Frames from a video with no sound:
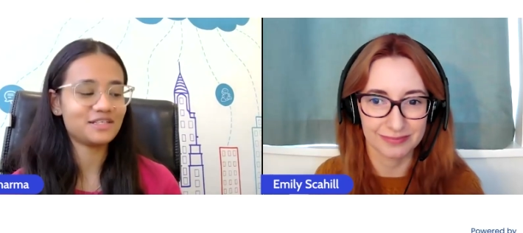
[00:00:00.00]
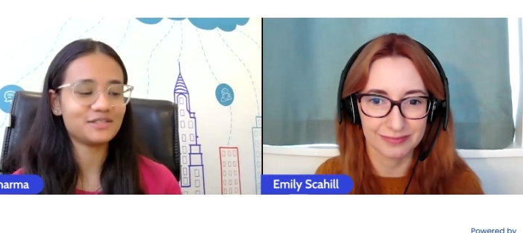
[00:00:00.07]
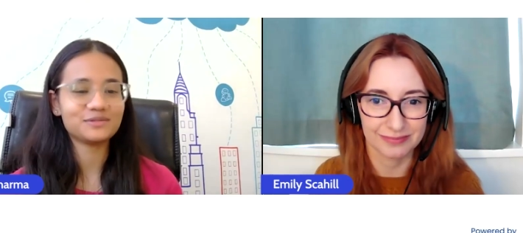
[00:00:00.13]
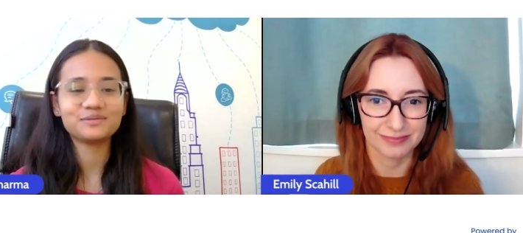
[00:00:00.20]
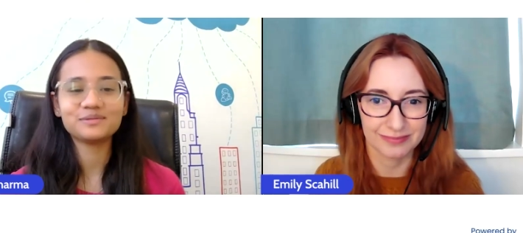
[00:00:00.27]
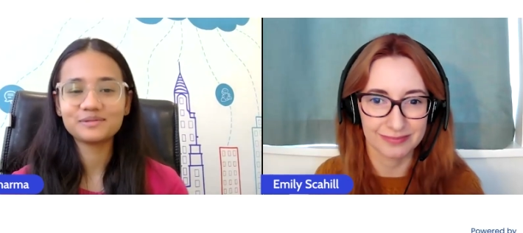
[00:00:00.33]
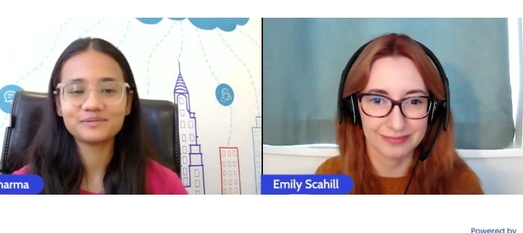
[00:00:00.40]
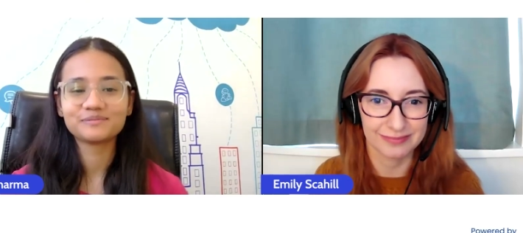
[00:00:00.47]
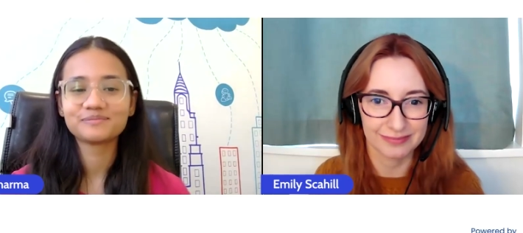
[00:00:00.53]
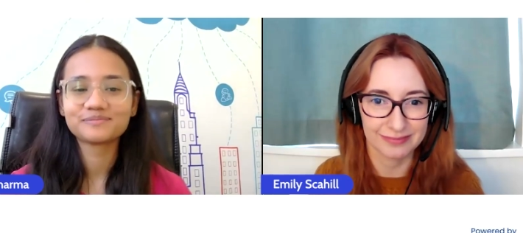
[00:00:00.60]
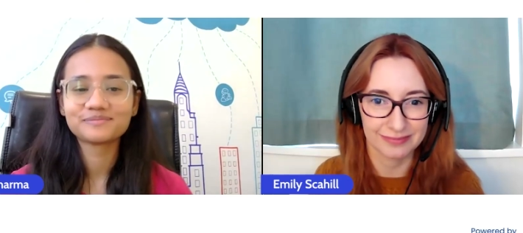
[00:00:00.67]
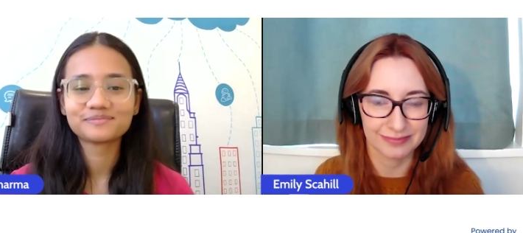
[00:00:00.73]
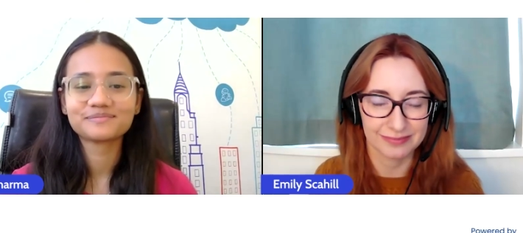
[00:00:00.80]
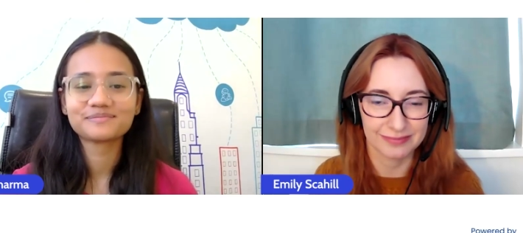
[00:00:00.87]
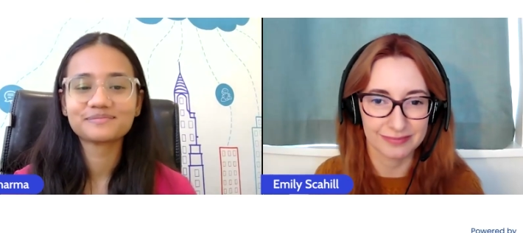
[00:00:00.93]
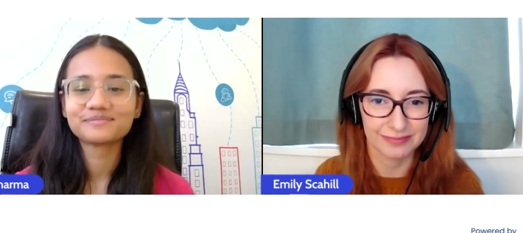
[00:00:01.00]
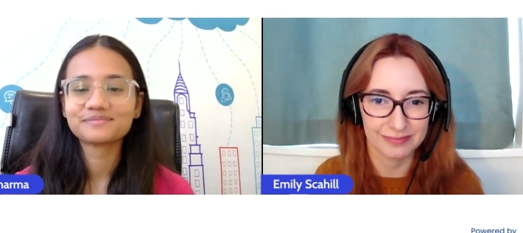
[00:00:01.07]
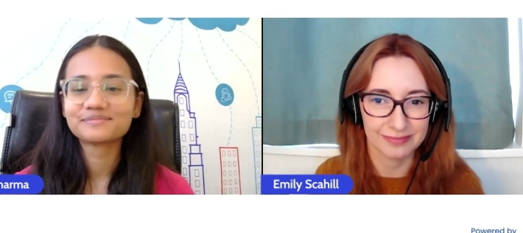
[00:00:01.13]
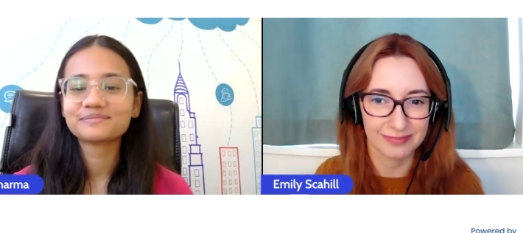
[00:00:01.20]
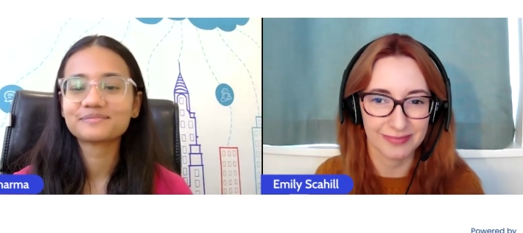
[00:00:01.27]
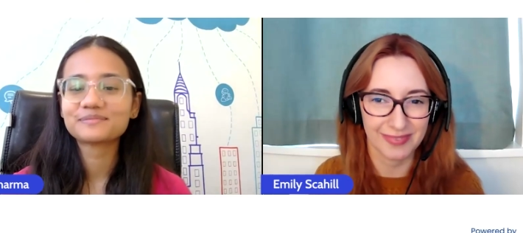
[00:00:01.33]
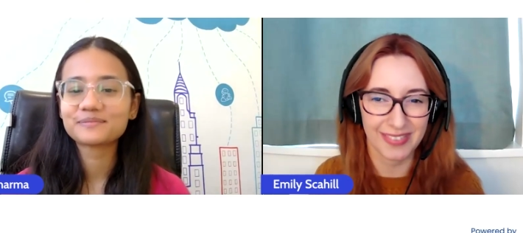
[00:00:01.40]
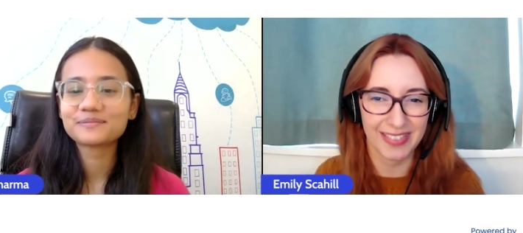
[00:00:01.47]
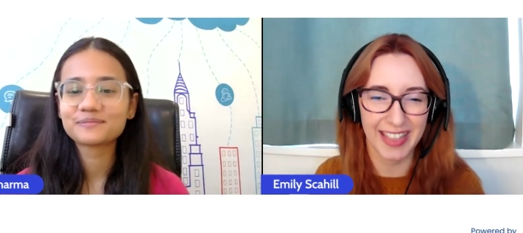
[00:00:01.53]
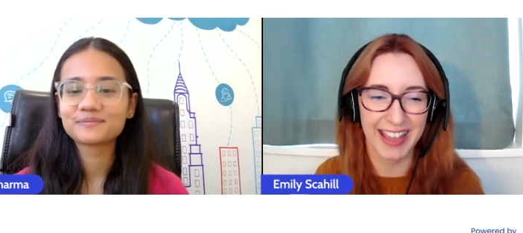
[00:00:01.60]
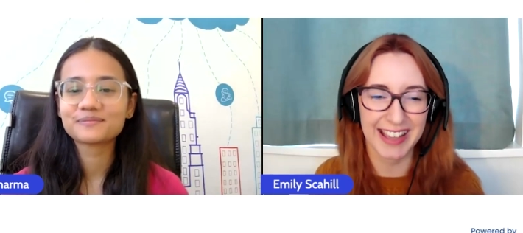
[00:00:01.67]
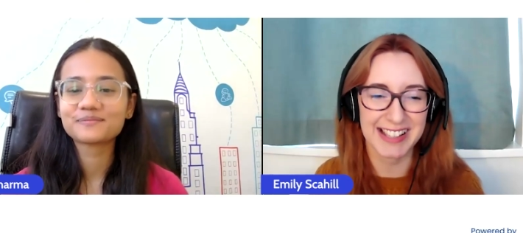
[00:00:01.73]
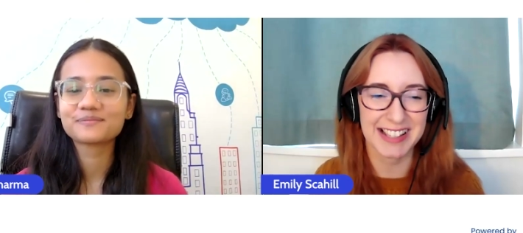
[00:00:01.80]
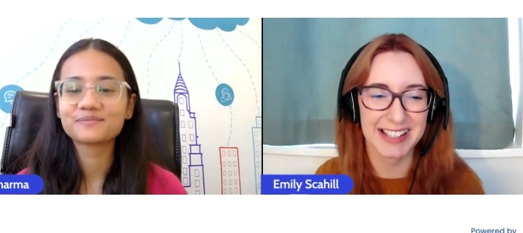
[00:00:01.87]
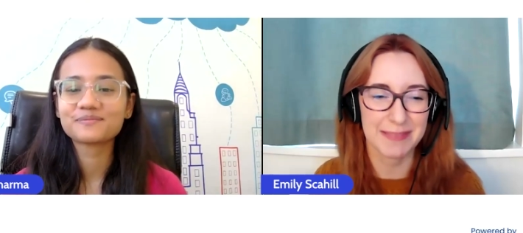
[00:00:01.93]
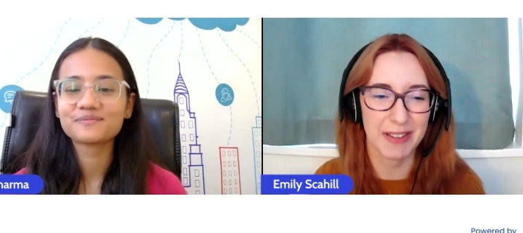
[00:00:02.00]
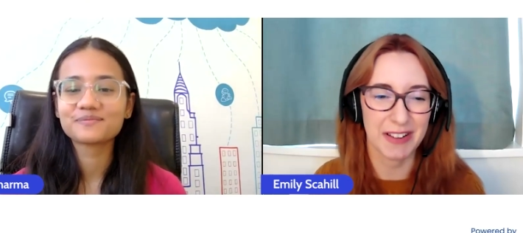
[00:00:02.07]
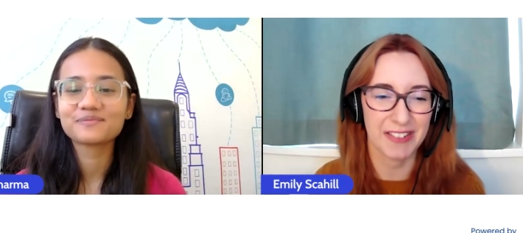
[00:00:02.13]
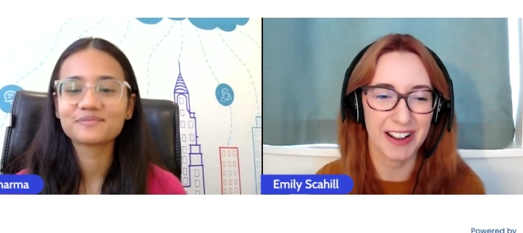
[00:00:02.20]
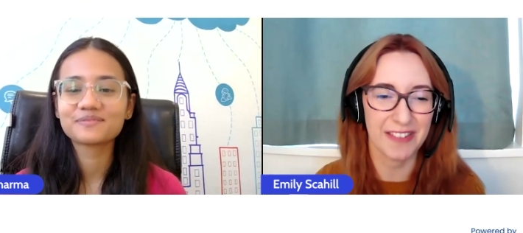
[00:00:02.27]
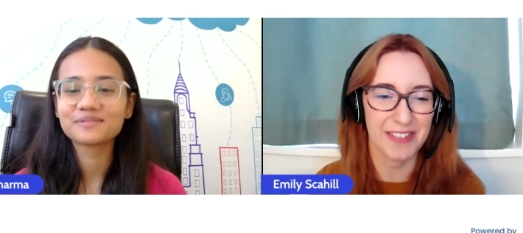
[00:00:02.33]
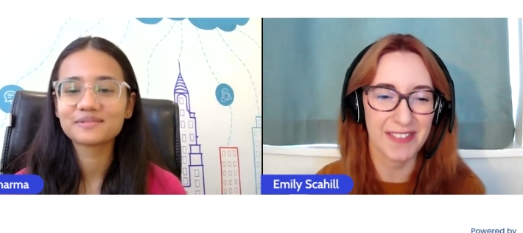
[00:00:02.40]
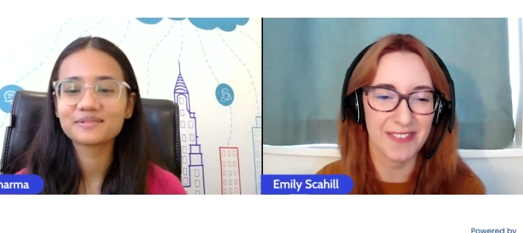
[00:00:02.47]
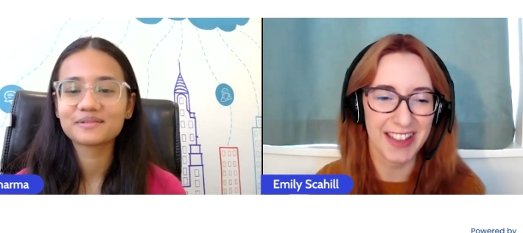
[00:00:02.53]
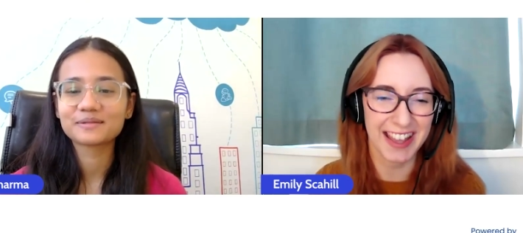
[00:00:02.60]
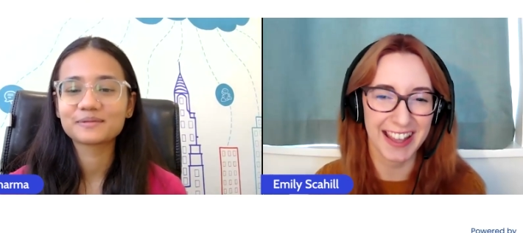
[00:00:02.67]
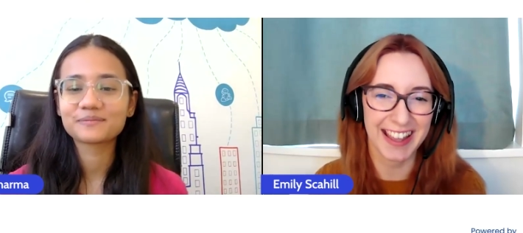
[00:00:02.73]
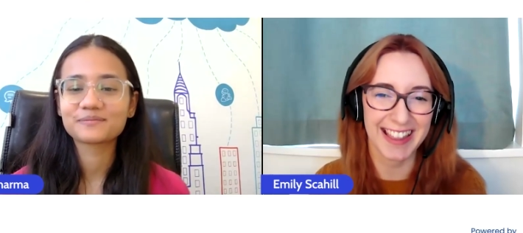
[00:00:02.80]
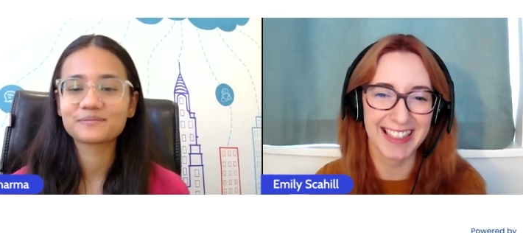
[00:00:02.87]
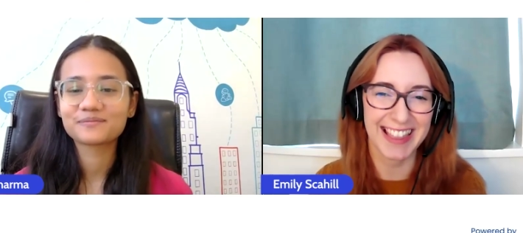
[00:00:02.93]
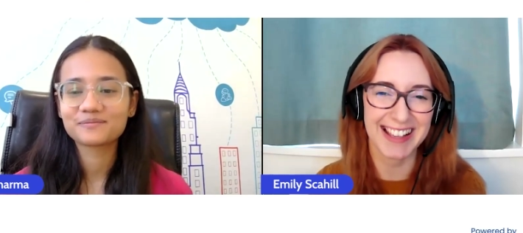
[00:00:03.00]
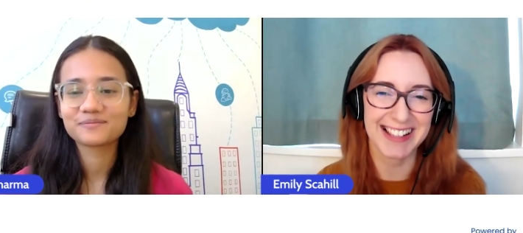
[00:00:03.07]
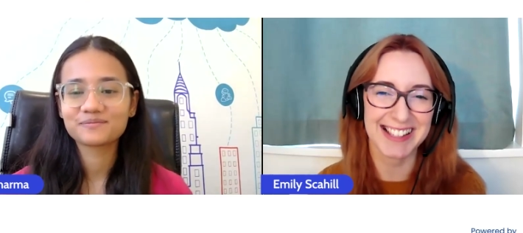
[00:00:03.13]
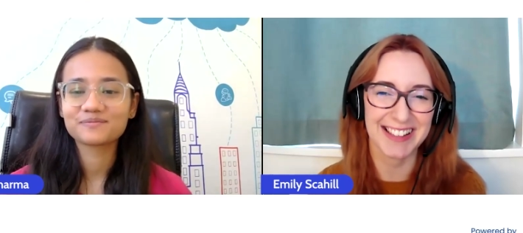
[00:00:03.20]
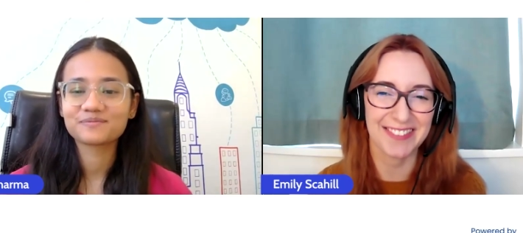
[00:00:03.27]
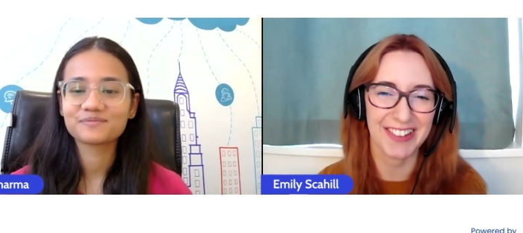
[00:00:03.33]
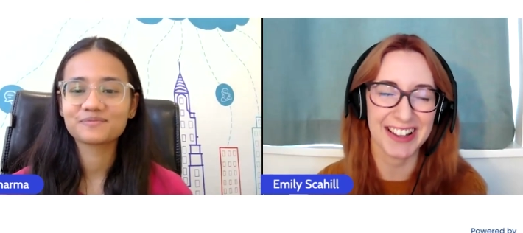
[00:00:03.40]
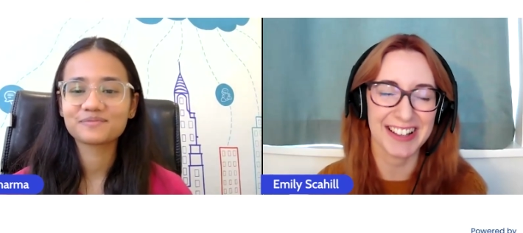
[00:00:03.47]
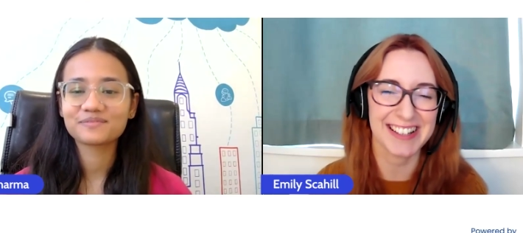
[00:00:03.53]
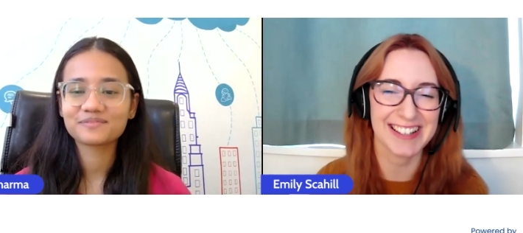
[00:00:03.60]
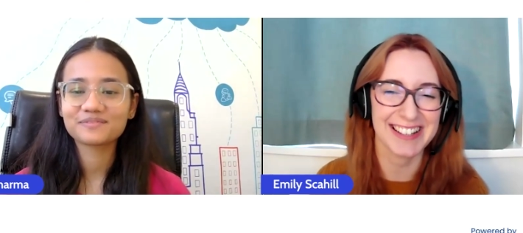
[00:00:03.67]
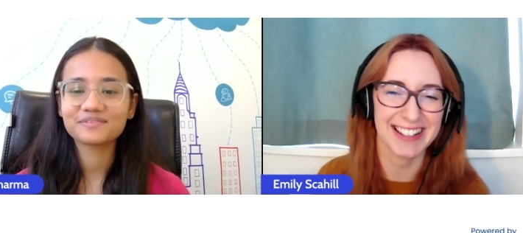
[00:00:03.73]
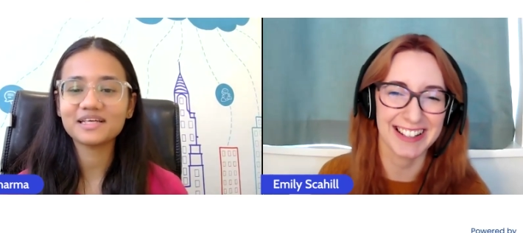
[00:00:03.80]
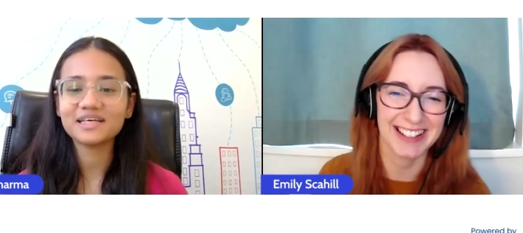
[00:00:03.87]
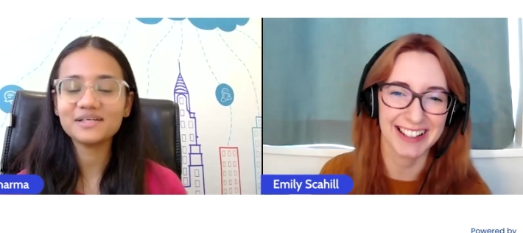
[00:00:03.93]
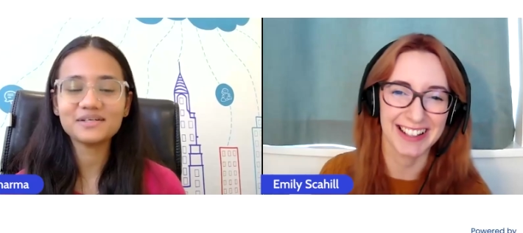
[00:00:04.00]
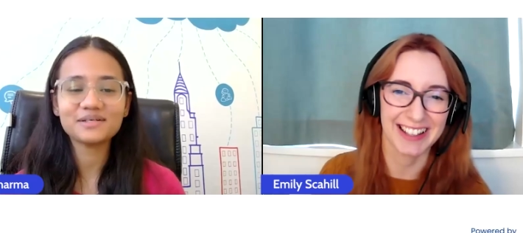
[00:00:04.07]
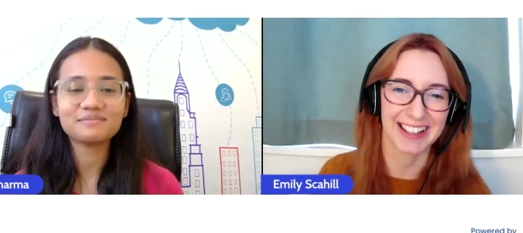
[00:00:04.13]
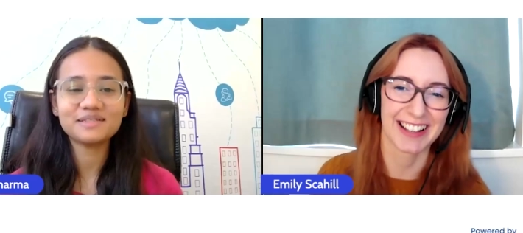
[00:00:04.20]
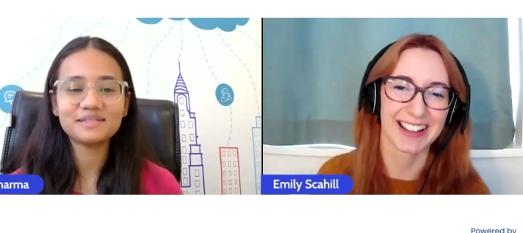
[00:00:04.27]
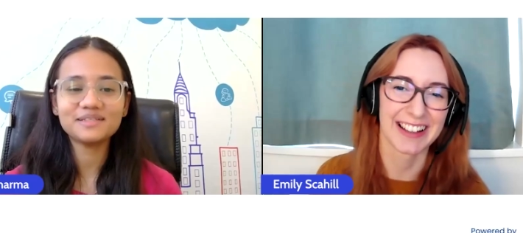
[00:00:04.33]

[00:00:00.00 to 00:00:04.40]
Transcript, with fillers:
Speaker 1: having you. Thanks. It's been lovely being here. Thanks so much. Thank